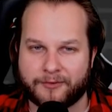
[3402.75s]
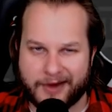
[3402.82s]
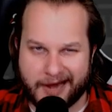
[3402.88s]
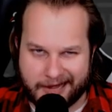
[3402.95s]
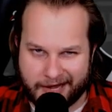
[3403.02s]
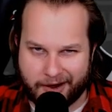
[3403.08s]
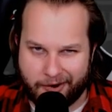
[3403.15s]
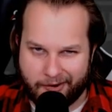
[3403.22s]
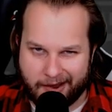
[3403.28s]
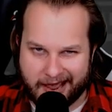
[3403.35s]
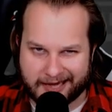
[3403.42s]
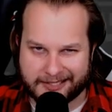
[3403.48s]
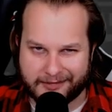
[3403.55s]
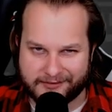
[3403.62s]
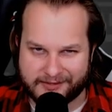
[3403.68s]

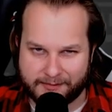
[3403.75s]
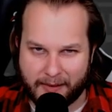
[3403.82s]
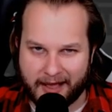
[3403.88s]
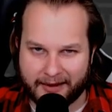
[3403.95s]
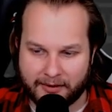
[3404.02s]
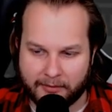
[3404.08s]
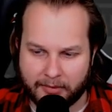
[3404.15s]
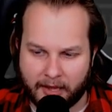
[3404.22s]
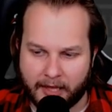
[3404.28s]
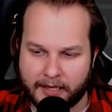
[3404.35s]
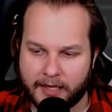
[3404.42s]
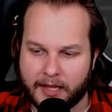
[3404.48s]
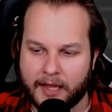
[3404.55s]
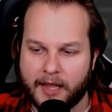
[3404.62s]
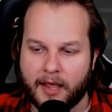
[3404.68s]
Radioactive, Spider
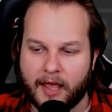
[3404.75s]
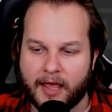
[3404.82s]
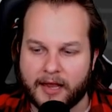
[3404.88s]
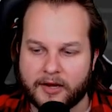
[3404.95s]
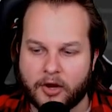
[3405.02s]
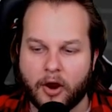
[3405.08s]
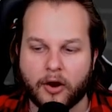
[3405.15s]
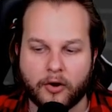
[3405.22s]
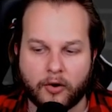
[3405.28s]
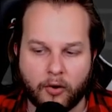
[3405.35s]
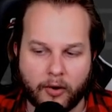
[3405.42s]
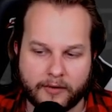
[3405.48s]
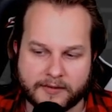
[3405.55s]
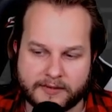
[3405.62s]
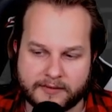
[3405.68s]
Blood, and
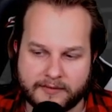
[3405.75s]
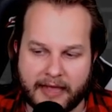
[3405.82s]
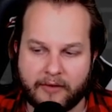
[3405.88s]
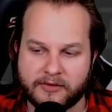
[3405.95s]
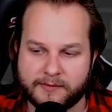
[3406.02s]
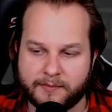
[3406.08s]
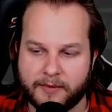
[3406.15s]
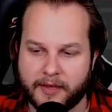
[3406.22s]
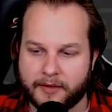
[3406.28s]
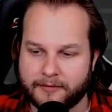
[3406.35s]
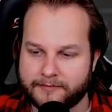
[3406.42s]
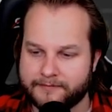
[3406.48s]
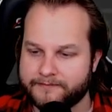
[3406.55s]
Gargoyles. That was big.